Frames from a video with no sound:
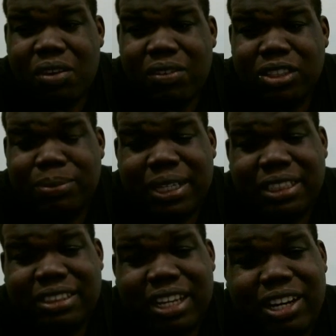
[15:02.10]
which
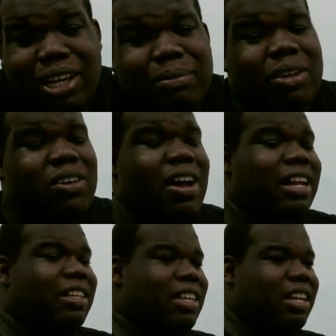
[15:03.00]
means that you'll
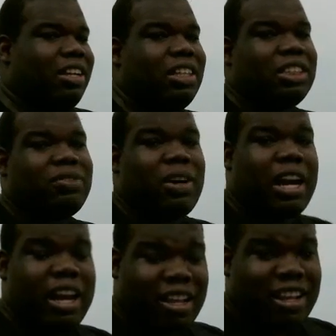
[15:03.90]
have to use one
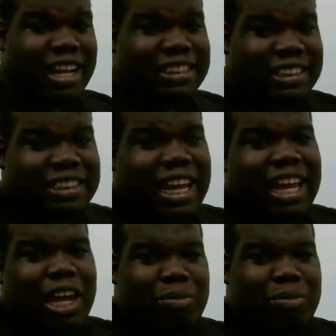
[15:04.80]
of the classes that